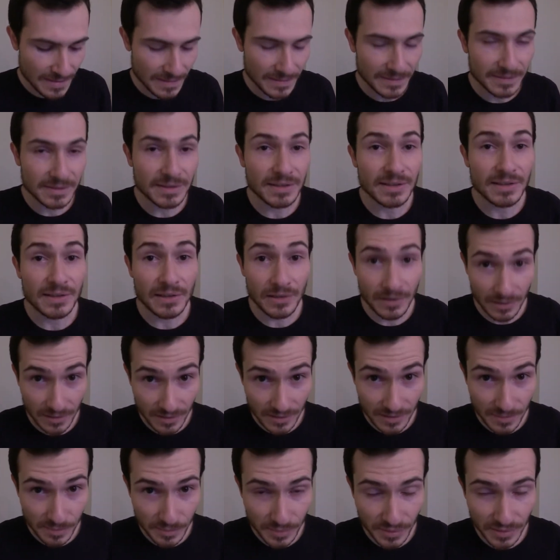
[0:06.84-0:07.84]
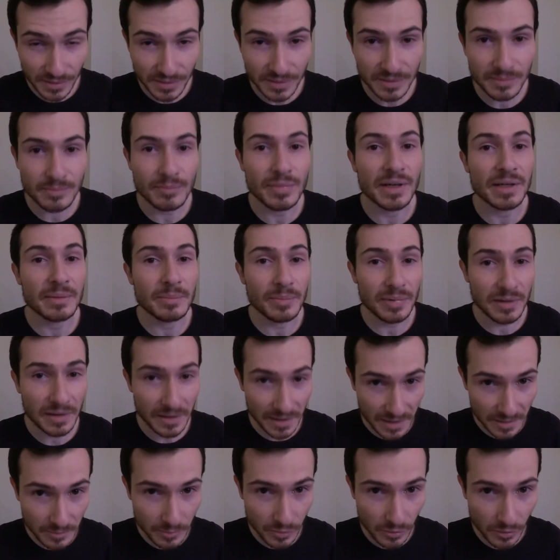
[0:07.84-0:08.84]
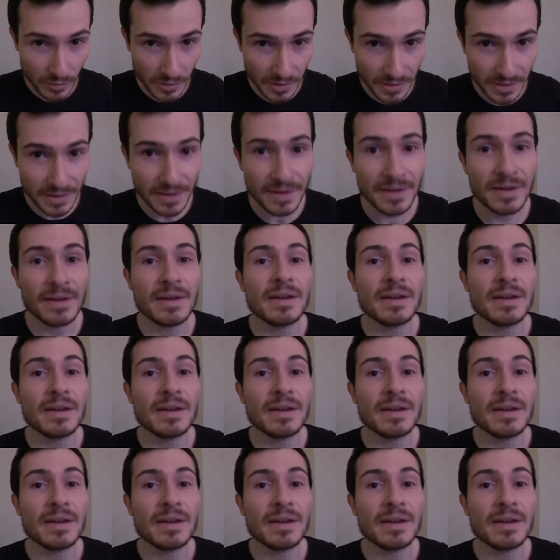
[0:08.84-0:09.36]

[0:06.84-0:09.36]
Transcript: the Club by Playboy